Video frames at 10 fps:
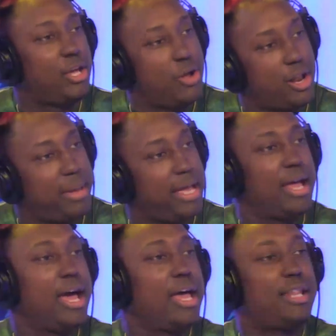know what I mean?
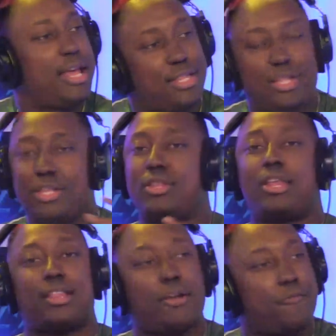They
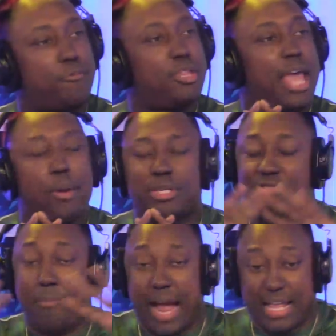was,
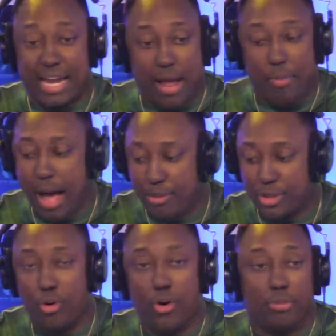even back in the day when I was
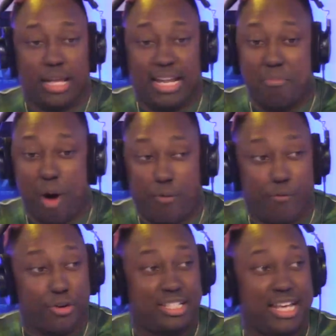growing up, they did Marvel
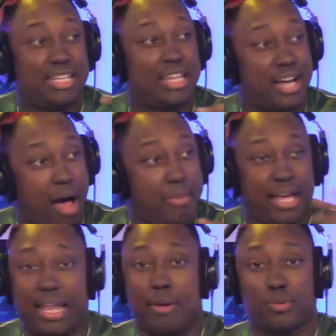vs. DC, the
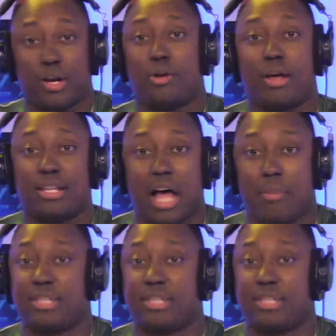comic, and it was one of the greatest comic